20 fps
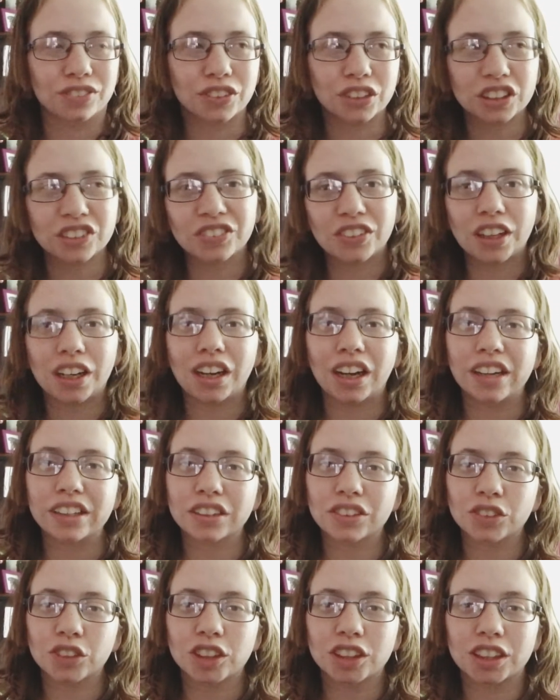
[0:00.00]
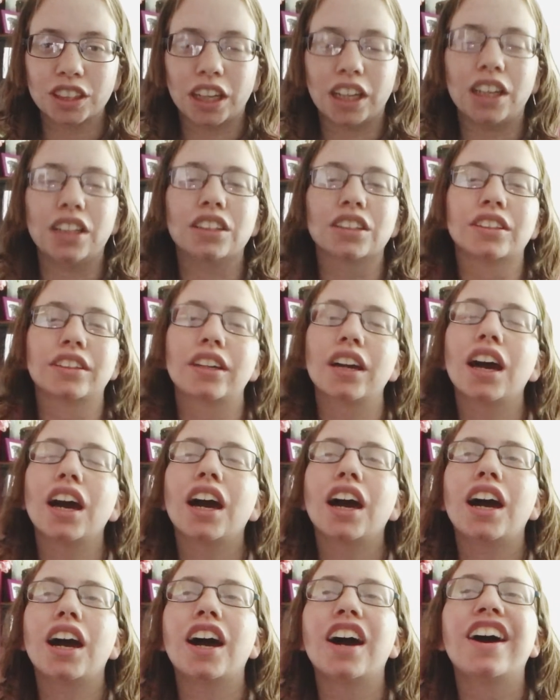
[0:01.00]
First of all, I just want to say
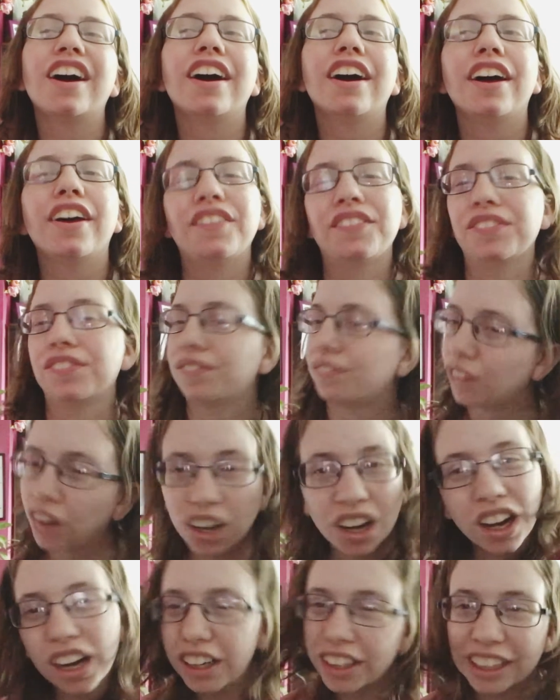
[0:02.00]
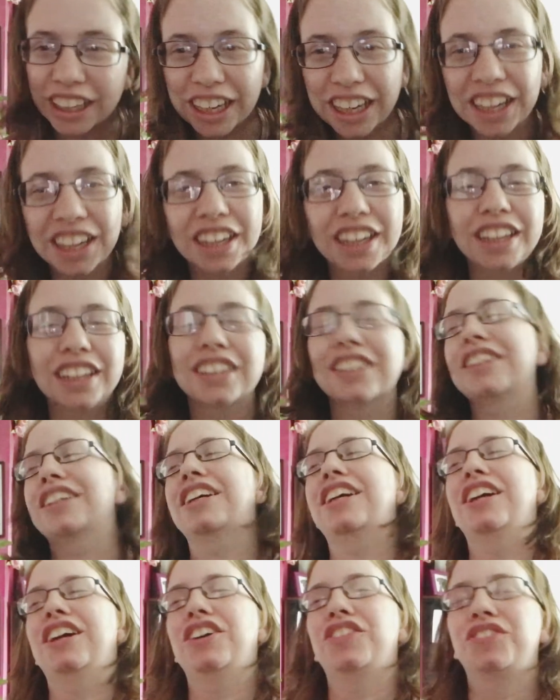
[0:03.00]
good morning,
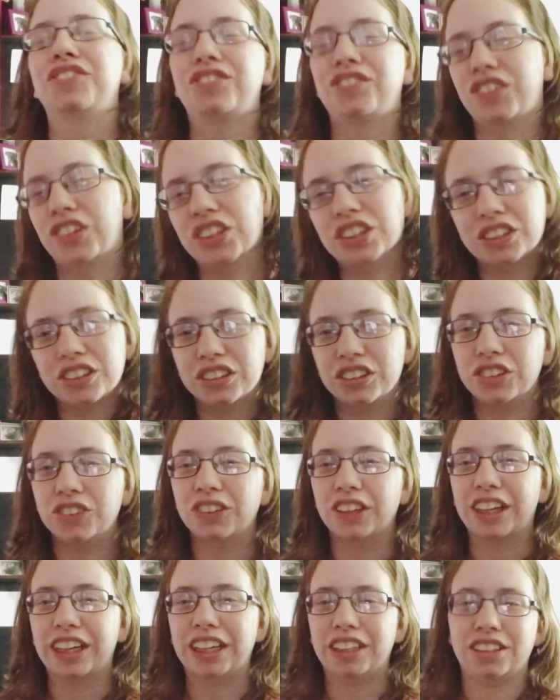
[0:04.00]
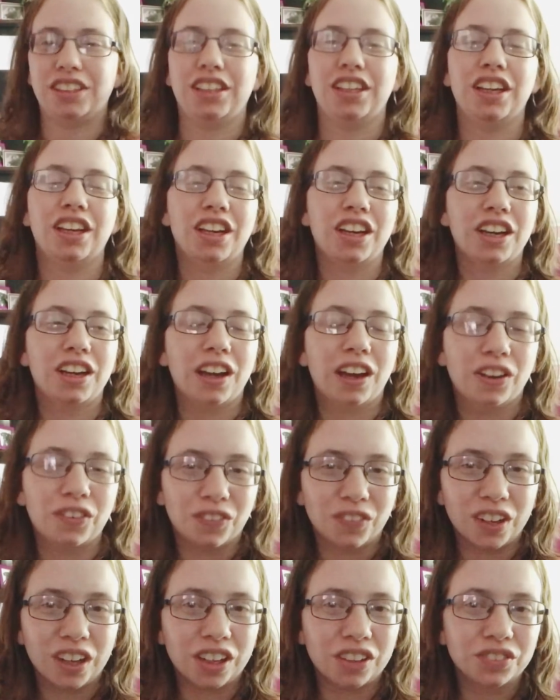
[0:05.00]
good morning, you guys.
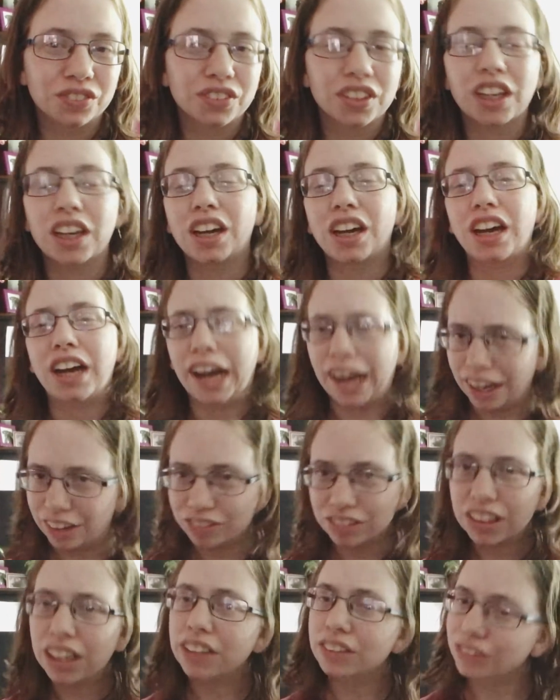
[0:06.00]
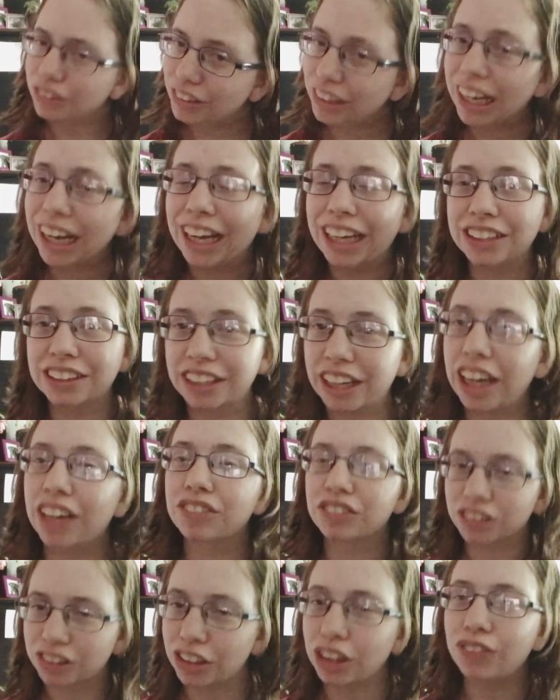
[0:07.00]
Well, I'm glad you guys
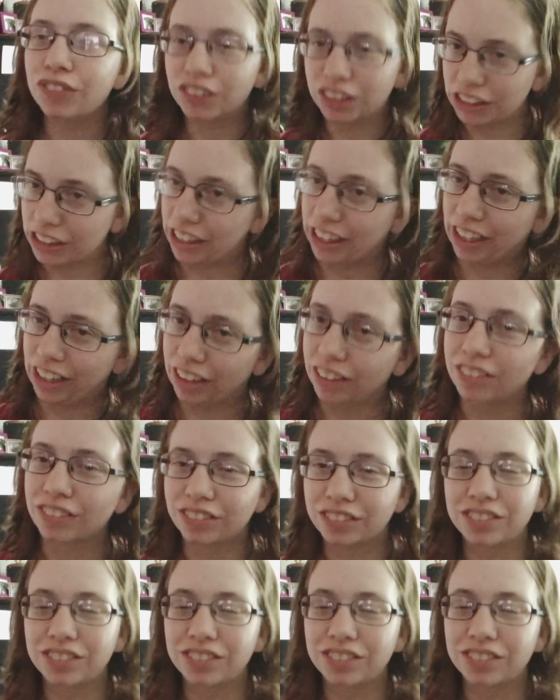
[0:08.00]
came to see me today.